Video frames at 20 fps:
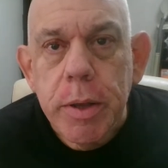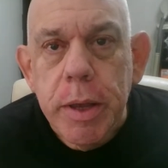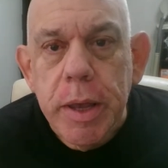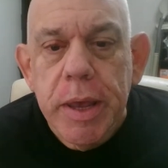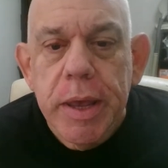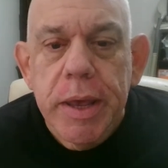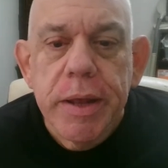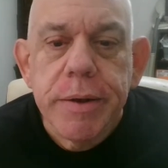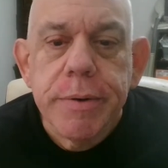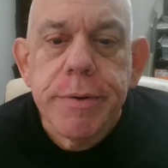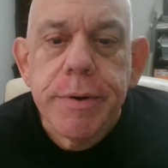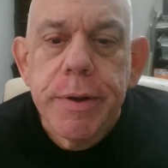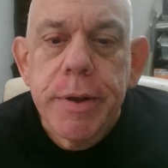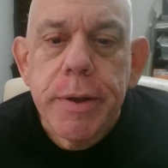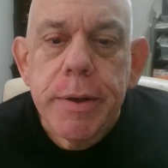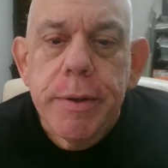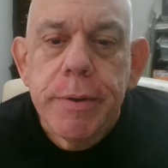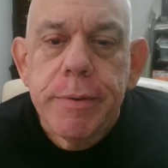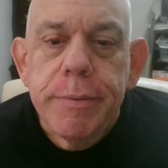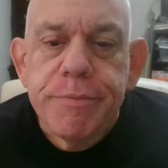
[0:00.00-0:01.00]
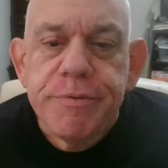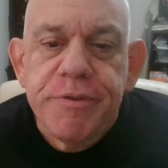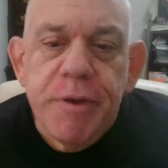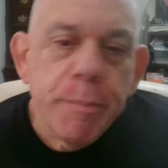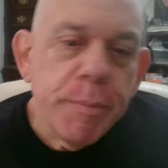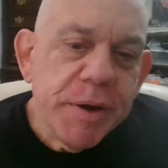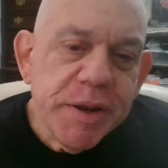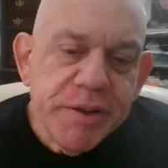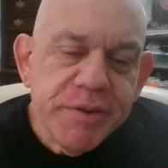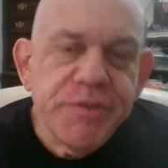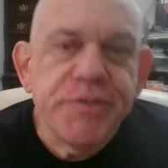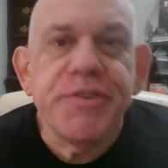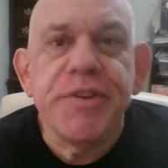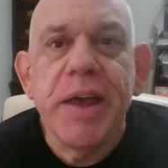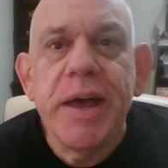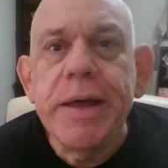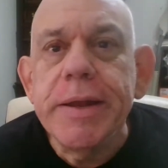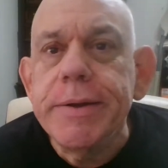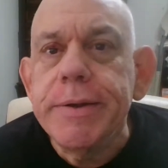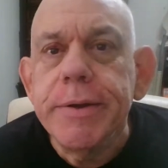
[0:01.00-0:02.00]
And somebody
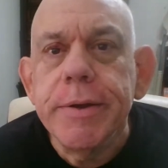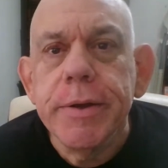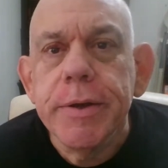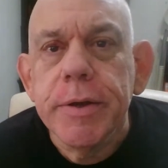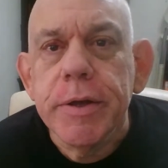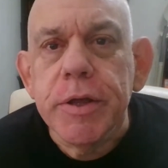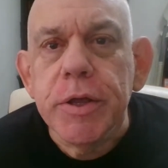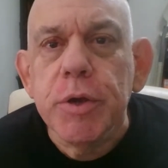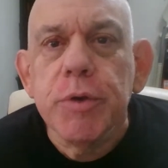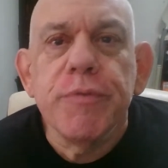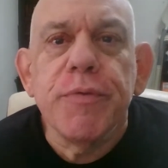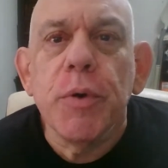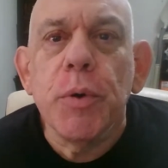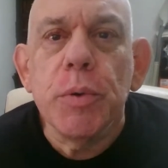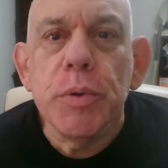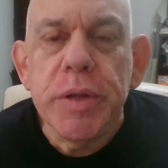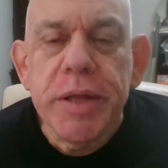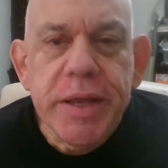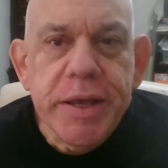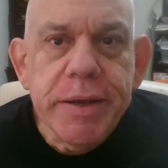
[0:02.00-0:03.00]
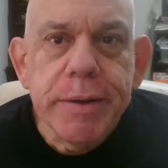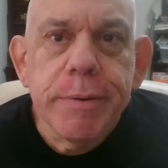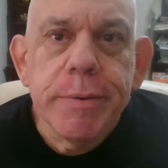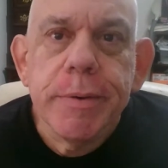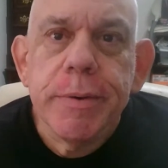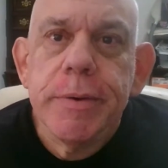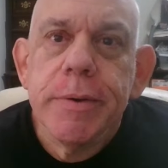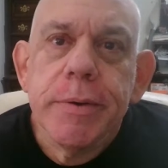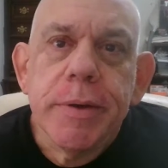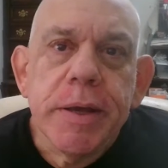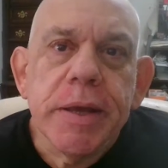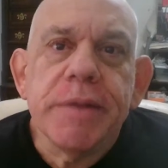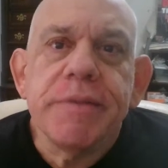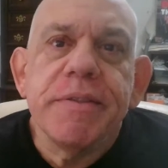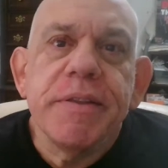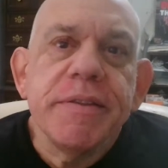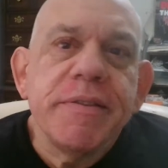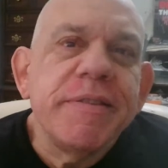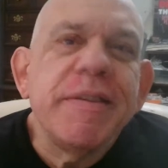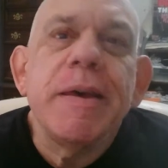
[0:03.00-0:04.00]
said, you've only hit
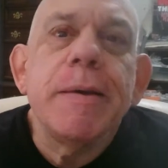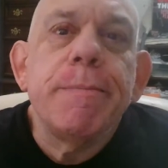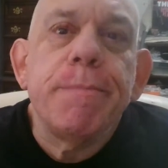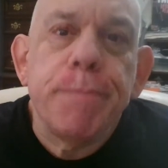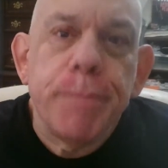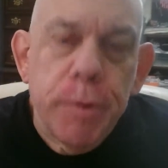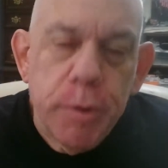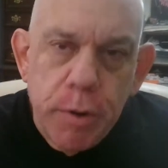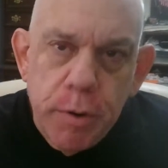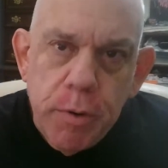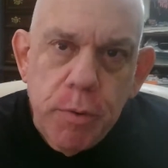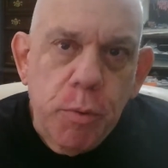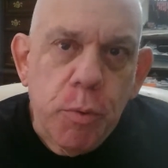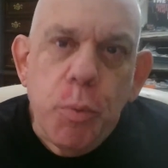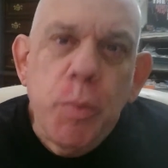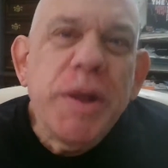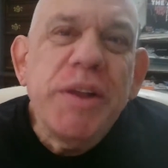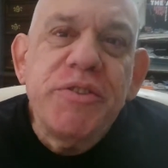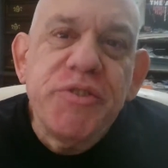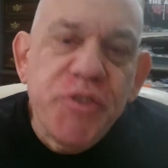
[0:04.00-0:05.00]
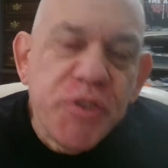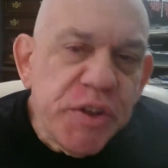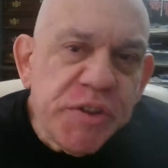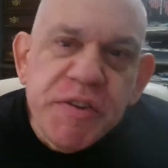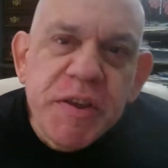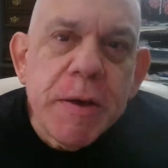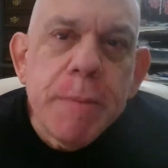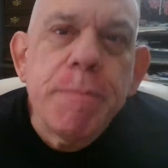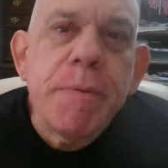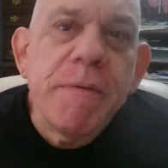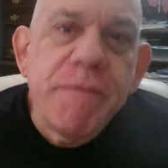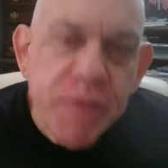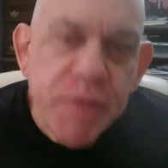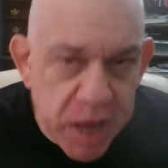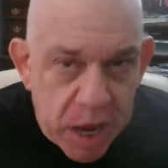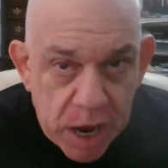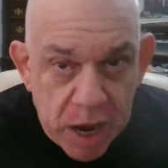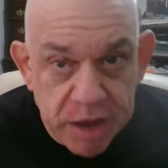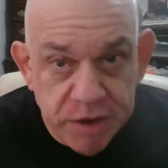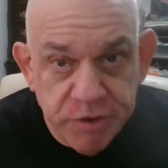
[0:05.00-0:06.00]
the tip or reached the tip of the
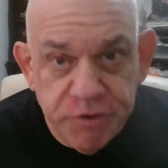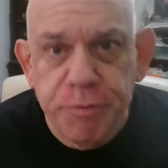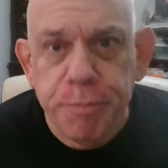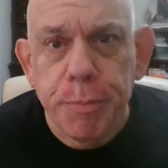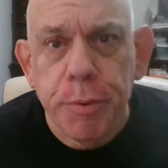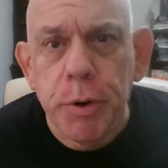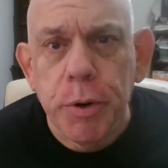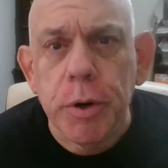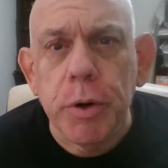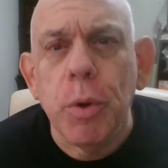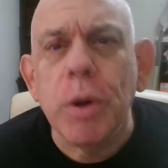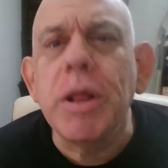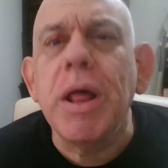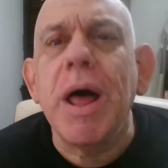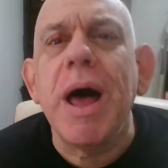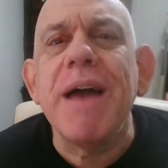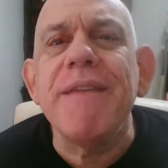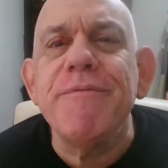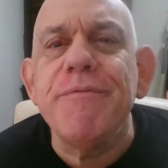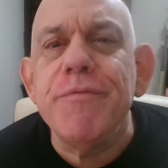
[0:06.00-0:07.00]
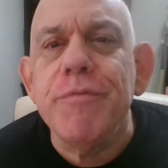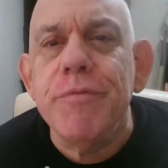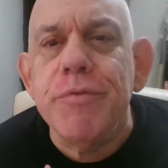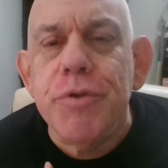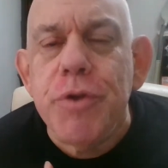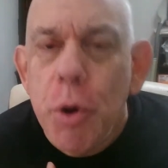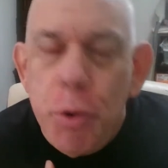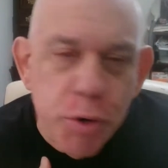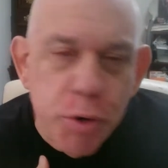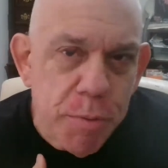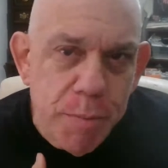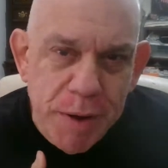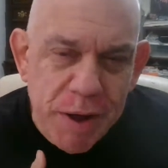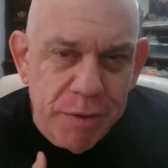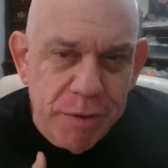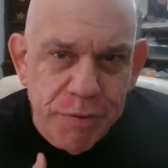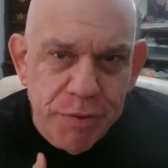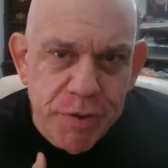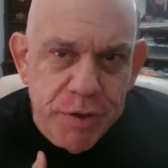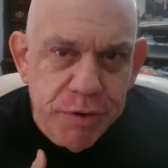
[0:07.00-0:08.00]
iceberg. Well, I've known
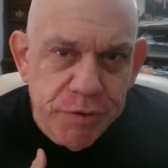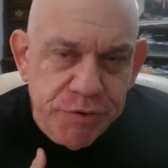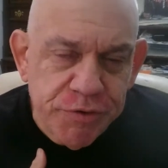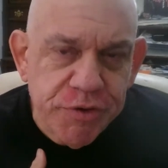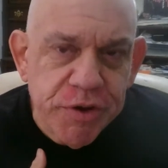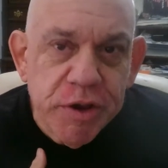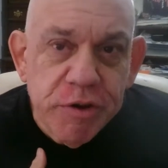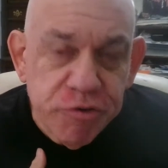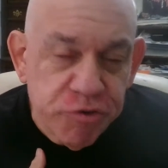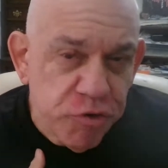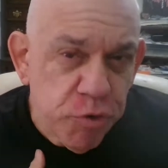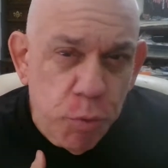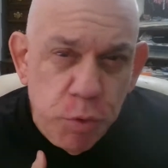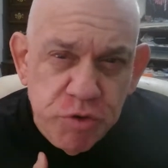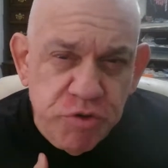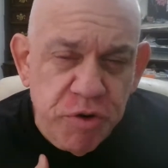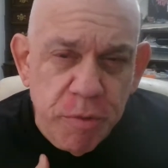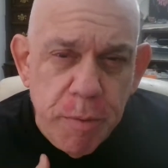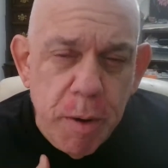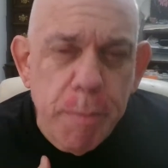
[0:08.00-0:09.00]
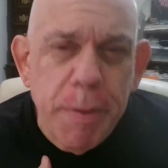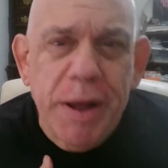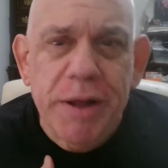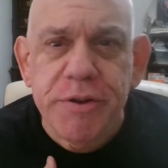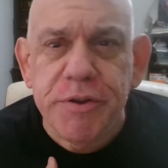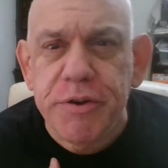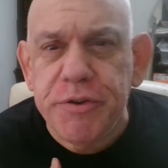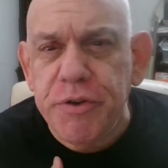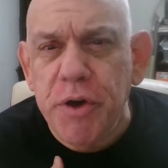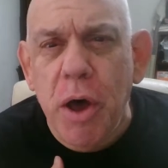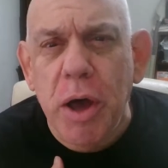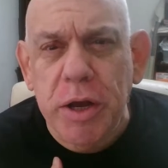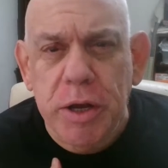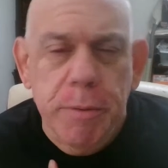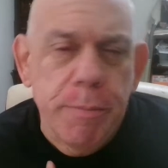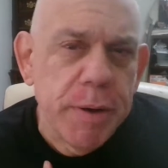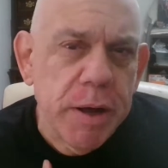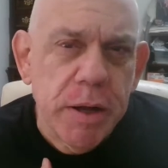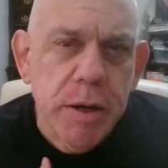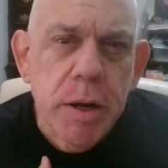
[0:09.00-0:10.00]
about this issue, which I'm about to talk
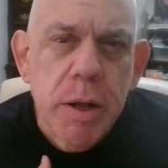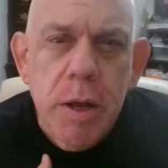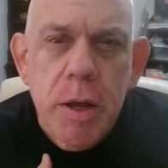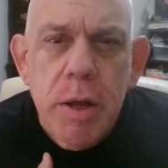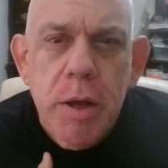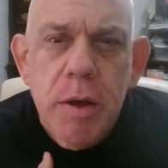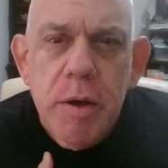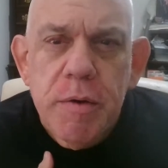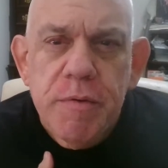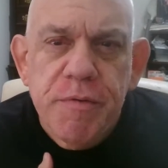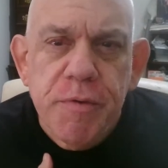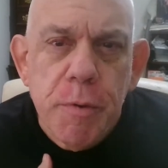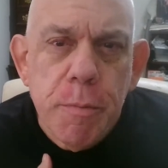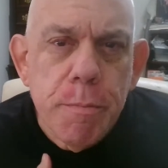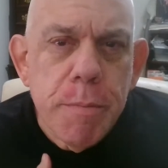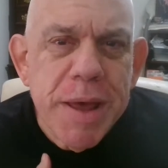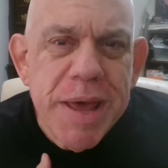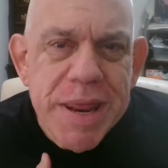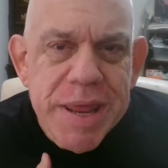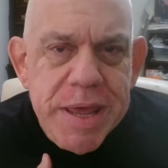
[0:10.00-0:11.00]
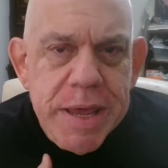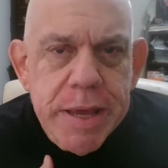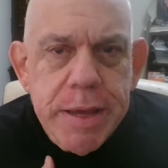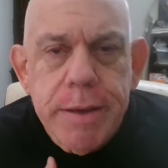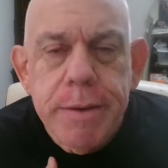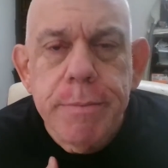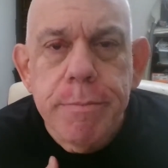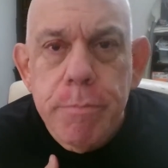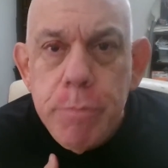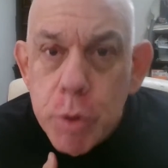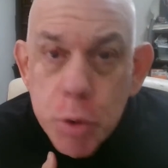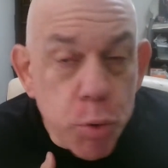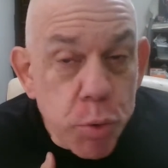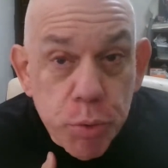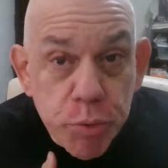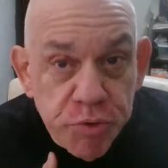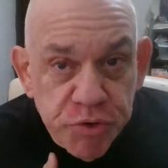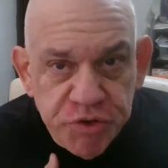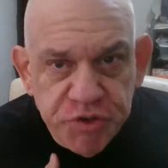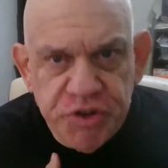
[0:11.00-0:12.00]
about, for many
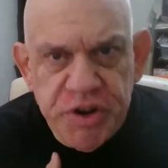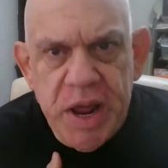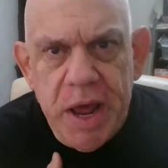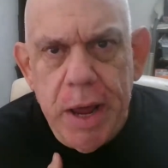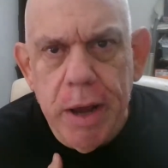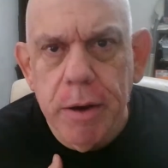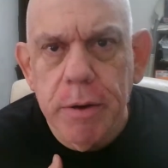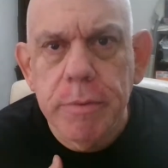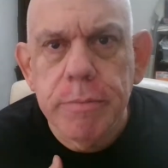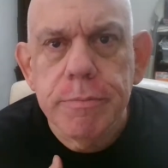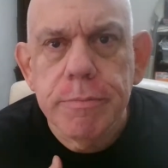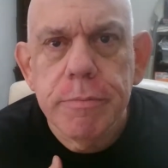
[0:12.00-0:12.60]
moons now.